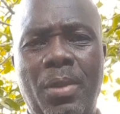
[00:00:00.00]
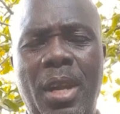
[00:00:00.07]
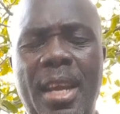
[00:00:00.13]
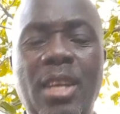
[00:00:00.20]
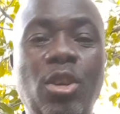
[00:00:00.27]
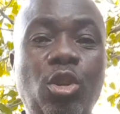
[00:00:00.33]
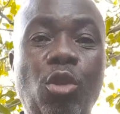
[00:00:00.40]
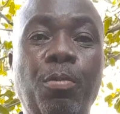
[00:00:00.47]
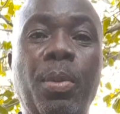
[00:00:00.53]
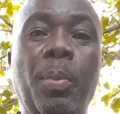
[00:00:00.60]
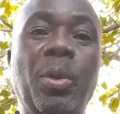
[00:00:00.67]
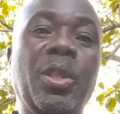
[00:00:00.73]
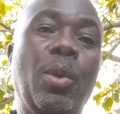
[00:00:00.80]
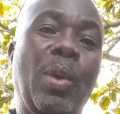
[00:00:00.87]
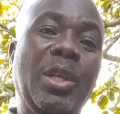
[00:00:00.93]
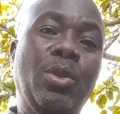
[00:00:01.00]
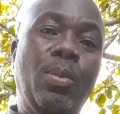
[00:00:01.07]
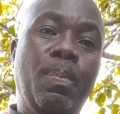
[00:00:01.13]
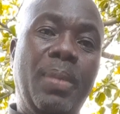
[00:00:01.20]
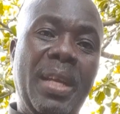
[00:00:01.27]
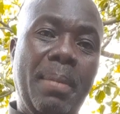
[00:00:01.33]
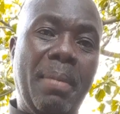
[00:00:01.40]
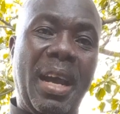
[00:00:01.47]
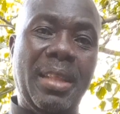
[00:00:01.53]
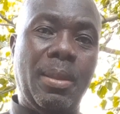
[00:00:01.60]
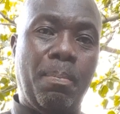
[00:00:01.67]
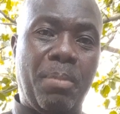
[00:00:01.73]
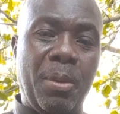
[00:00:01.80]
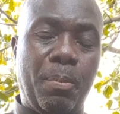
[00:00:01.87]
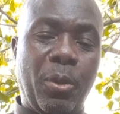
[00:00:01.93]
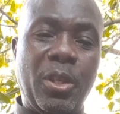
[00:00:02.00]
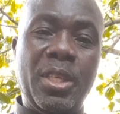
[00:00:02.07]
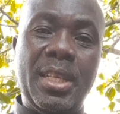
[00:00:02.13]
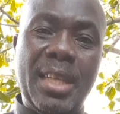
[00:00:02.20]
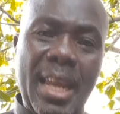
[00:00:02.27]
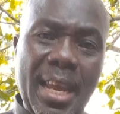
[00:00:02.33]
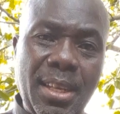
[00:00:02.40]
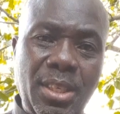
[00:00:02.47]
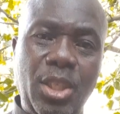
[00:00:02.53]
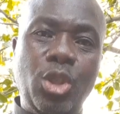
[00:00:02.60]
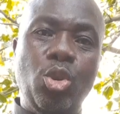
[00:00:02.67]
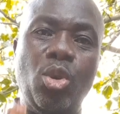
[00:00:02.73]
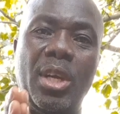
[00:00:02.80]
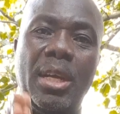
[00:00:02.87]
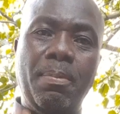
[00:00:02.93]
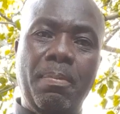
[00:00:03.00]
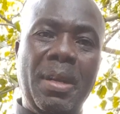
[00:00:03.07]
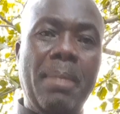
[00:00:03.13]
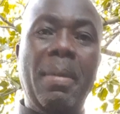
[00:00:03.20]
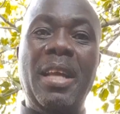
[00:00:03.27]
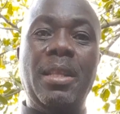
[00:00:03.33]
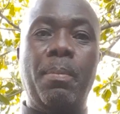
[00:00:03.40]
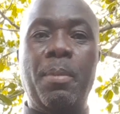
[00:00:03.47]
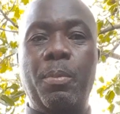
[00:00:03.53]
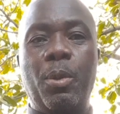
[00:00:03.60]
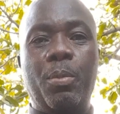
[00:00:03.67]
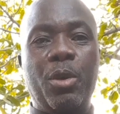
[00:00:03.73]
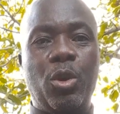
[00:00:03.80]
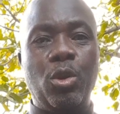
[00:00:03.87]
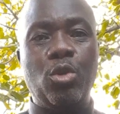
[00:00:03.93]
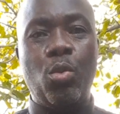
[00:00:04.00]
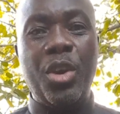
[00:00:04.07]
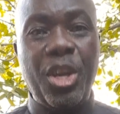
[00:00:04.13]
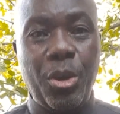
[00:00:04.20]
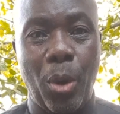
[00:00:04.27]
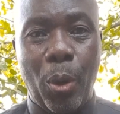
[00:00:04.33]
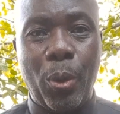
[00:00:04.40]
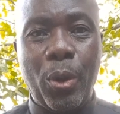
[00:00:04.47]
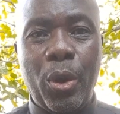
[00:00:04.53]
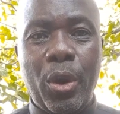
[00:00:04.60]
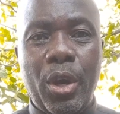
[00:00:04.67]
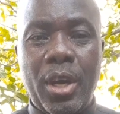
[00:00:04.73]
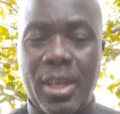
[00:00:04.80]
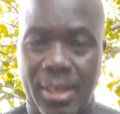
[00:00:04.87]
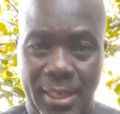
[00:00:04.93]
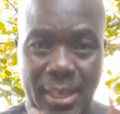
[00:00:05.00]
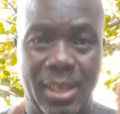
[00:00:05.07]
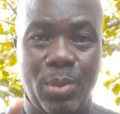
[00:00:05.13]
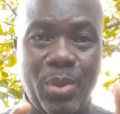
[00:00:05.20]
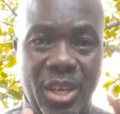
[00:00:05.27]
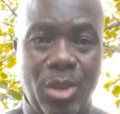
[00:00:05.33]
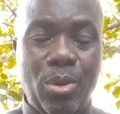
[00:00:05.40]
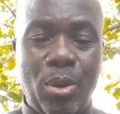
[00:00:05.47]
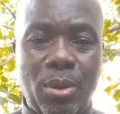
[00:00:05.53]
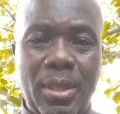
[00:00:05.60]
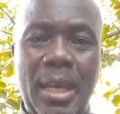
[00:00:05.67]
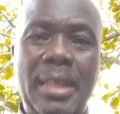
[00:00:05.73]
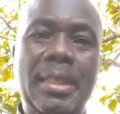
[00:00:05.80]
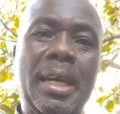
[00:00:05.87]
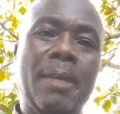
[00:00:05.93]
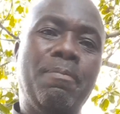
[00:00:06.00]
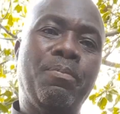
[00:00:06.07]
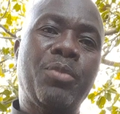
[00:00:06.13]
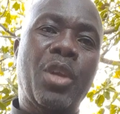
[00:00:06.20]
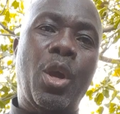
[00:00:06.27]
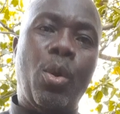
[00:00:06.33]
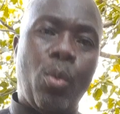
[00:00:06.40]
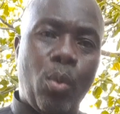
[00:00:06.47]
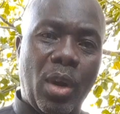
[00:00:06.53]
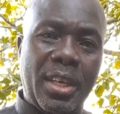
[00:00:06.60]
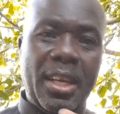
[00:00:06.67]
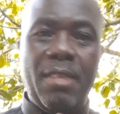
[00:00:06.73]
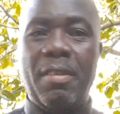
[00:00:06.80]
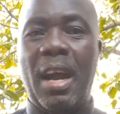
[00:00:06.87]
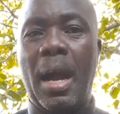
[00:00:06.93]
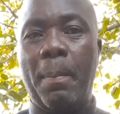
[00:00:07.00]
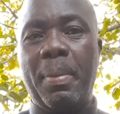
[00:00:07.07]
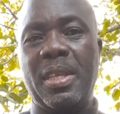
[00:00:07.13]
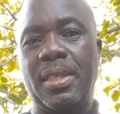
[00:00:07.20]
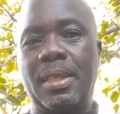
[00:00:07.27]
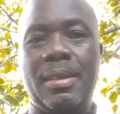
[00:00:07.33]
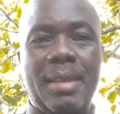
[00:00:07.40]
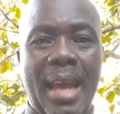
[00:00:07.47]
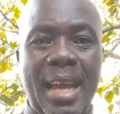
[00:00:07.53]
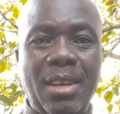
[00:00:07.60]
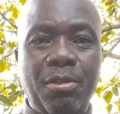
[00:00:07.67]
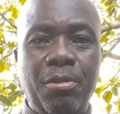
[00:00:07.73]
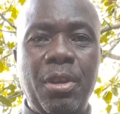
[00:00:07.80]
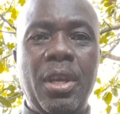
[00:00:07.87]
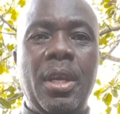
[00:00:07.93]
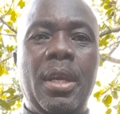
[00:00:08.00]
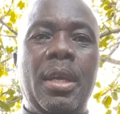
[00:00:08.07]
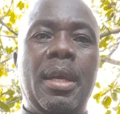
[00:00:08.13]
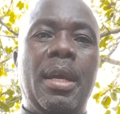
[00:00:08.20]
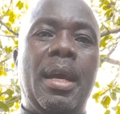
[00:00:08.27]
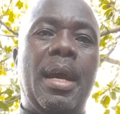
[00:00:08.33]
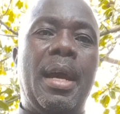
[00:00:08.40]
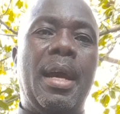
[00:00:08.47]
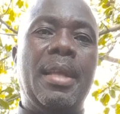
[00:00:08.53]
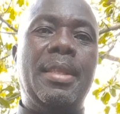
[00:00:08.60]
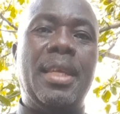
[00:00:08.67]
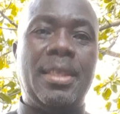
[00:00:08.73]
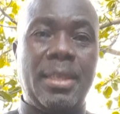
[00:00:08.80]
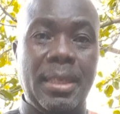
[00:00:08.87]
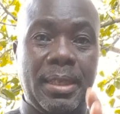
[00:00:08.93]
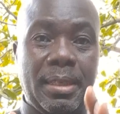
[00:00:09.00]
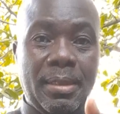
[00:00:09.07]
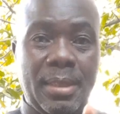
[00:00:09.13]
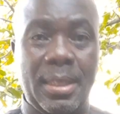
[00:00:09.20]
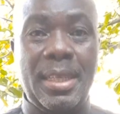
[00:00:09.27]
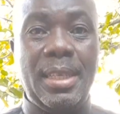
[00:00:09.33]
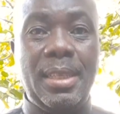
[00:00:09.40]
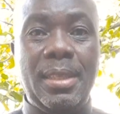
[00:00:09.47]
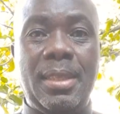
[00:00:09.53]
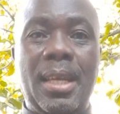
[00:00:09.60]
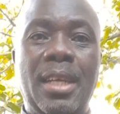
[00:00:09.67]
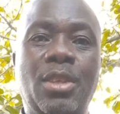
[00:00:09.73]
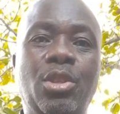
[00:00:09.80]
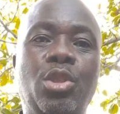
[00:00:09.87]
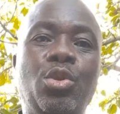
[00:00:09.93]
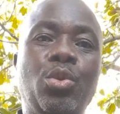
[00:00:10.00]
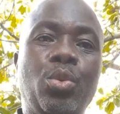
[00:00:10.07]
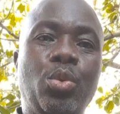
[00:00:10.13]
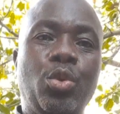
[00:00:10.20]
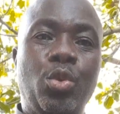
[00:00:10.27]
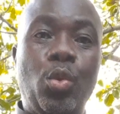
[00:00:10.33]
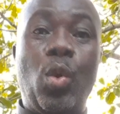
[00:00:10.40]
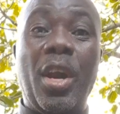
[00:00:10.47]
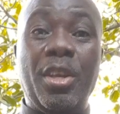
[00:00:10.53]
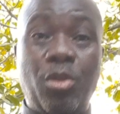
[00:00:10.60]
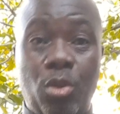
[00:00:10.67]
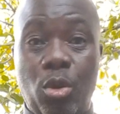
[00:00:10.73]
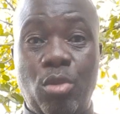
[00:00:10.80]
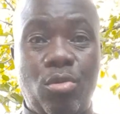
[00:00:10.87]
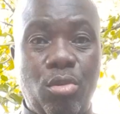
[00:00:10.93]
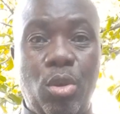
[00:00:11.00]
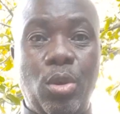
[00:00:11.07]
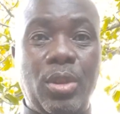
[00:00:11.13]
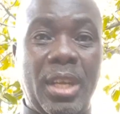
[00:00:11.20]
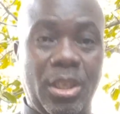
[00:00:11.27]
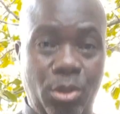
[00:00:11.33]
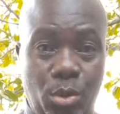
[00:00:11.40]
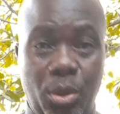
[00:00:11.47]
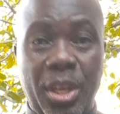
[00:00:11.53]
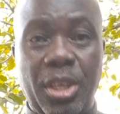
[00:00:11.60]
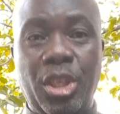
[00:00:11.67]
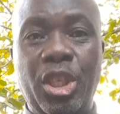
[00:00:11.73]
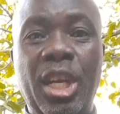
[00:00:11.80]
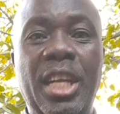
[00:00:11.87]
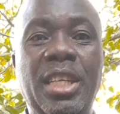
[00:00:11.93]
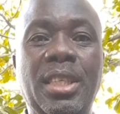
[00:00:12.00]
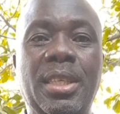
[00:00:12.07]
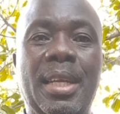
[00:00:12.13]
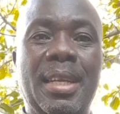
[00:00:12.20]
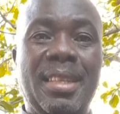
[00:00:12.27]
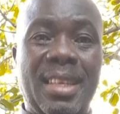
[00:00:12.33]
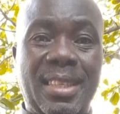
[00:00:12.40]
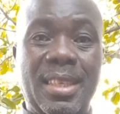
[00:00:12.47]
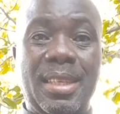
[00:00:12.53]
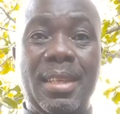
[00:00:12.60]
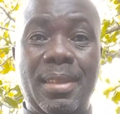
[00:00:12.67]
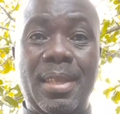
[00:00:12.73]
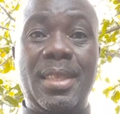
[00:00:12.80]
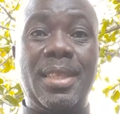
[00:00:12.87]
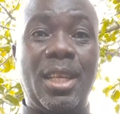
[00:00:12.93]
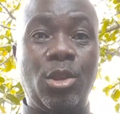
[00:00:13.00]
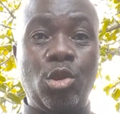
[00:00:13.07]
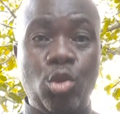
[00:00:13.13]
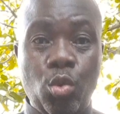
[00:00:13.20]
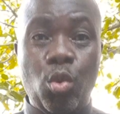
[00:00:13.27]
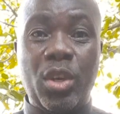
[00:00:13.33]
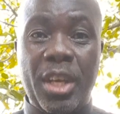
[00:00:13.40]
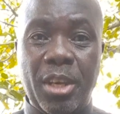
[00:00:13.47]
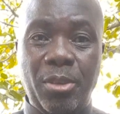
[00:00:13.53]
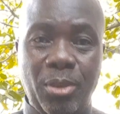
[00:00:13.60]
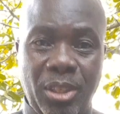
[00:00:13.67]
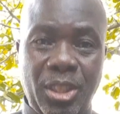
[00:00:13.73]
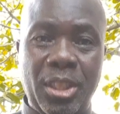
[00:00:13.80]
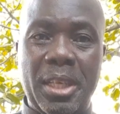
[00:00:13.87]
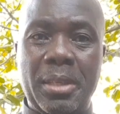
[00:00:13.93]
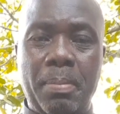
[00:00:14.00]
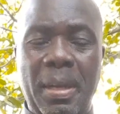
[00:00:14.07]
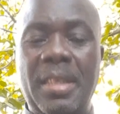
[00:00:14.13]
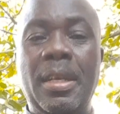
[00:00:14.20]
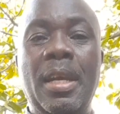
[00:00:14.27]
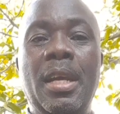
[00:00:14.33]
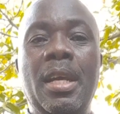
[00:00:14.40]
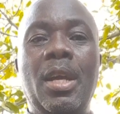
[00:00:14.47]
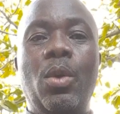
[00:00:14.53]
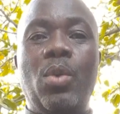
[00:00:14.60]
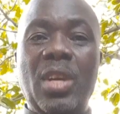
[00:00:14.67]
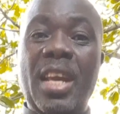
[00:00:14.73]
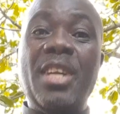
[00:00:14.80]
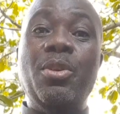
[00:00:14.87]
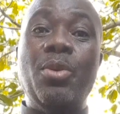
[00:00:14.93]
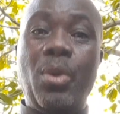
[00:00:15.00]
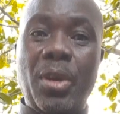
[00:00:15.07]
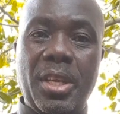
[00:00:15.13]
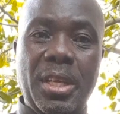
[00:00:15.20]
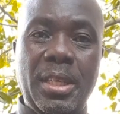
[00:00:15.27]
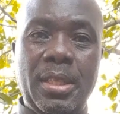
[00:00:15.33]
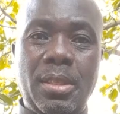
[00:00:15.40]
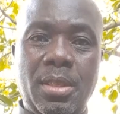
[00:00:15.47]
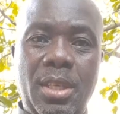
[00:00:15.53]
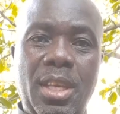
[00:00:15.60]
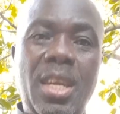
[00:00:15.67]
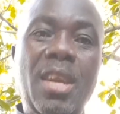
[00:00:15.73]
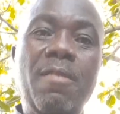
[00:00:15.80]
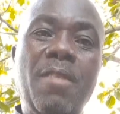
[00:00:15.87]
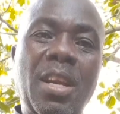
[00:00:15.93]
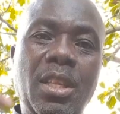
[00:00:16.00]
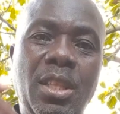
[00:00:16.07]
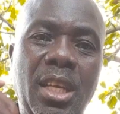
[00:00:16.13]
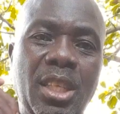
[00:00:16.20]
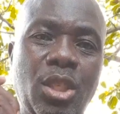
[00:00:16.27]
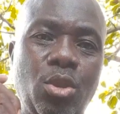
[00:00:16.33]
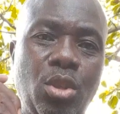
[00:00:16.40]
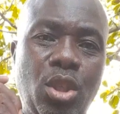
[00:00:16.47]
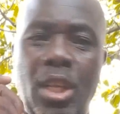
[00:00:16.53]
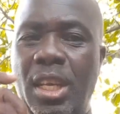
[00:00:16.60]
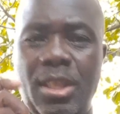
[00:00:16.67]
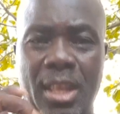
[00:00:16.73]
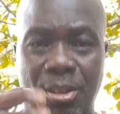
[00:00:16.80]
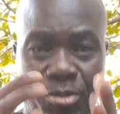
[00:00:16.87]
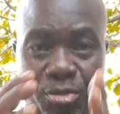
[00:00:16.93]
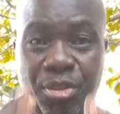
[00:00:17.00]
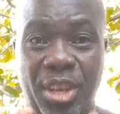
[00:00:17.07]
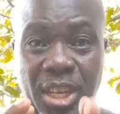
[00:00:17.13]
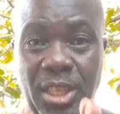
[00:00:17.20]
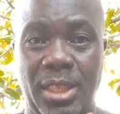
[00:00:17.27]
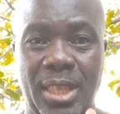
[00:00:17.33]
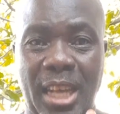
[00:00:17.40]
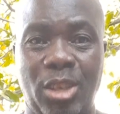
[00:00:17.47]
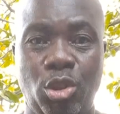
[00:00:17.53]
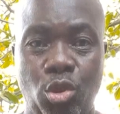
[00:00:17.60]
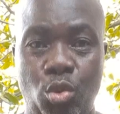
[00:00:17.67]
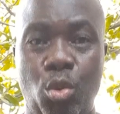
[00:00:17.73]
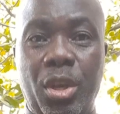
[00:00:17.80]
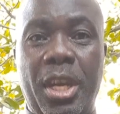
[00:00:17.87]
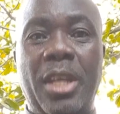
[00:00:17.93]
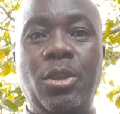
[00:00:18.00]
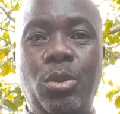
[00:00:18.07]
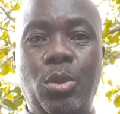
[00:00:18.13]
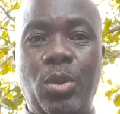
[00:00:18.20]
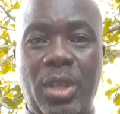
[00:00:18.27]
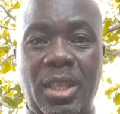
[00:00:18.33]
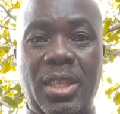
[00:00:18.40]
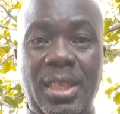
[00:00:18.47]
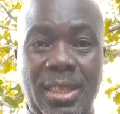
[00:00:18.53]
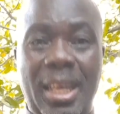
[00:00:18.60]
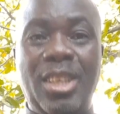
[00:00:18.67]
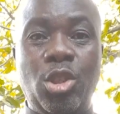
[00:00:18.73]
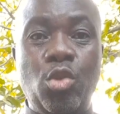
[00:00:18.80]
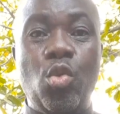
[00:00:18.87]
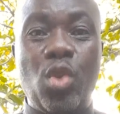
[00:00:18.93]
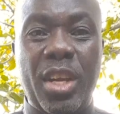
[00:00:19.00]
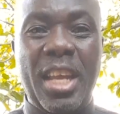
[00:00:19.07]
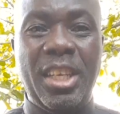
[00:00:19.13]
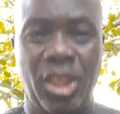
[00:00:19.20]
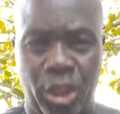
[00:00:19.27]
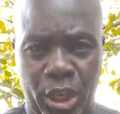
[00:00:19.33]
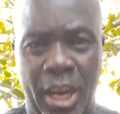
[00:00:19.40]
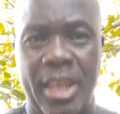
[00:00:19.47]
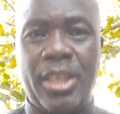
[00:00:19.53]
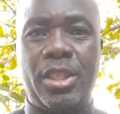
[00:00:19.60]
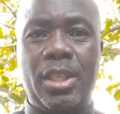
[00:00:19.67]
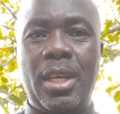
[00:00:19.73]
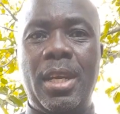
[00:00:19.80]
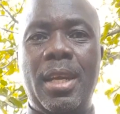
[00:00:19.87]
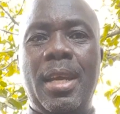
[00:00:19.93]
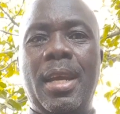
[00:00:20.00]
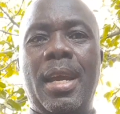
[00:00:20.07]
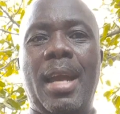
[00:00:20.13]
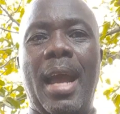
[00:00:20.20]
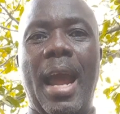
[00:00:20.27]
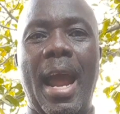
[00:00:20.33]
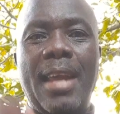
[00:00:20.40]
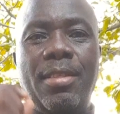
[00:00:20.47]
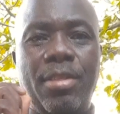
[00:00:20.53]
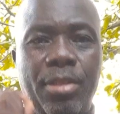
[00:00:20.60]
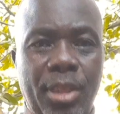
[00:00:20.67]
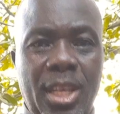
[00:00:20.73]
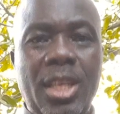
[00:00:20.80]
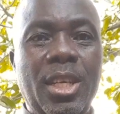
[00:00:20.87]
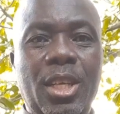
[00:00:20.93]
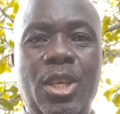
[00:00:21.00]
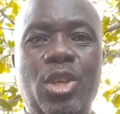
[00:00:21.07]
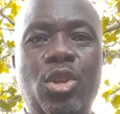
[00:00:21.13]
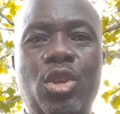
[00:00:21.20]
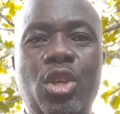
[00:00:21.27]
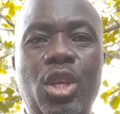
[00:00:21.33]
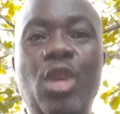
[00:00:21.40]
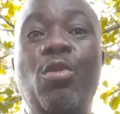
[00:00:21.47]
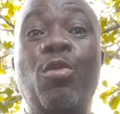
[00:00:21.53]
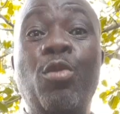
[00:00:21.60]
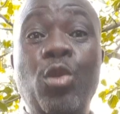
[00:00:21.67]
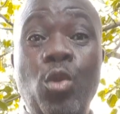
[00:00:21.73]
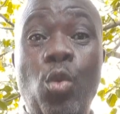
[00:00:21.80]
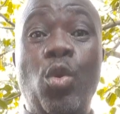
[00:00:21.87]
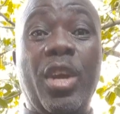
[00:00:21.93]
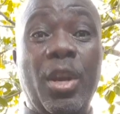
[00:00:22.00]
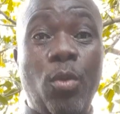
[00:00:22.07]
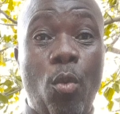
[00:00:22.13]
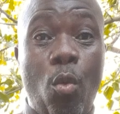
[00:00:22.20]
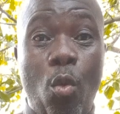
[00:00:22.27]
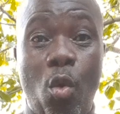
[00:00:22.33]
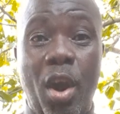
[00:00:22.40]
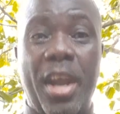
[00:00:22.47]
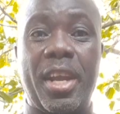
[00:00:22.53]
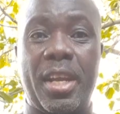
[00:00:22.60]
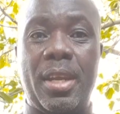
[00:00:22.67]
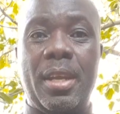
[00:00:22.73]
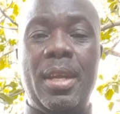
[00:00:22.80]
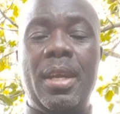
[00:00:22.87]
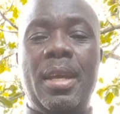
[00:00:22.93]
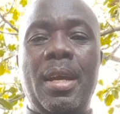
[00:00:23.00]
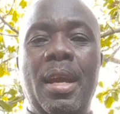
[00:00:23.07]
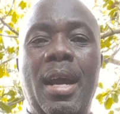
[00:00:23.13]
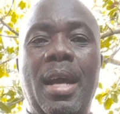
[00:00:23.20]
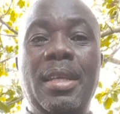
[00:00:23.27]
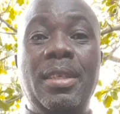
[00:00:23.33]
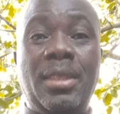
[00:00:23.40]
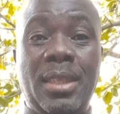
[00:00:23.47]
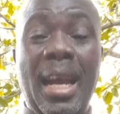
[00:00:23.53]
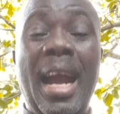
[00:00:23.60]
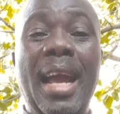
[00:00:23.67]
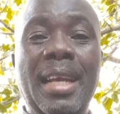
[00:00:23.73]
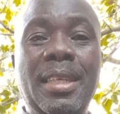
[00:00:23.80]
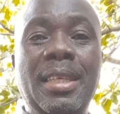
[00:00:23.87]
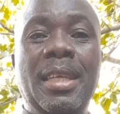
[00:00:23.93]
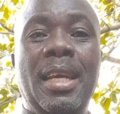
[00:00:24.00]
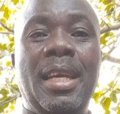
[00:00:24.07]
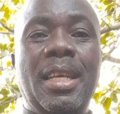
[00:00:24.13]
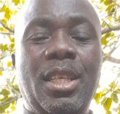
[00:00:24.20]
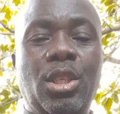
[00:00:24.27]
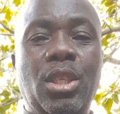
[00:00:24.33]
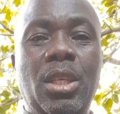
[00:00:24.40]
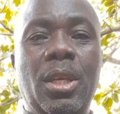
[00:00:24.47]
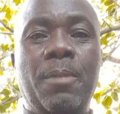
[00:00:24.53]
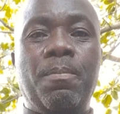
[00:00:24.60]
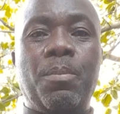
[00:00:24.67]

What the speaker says: A lot of people, they want to blame other people. Yes, you can blame other people because we know, really we know that whatever happens in life, there are certain things that you are in control that you can change, and there are certain things that you cannot change. But what I know is even the things that you can do, the things that you can change, I think if you can work entirely, you see,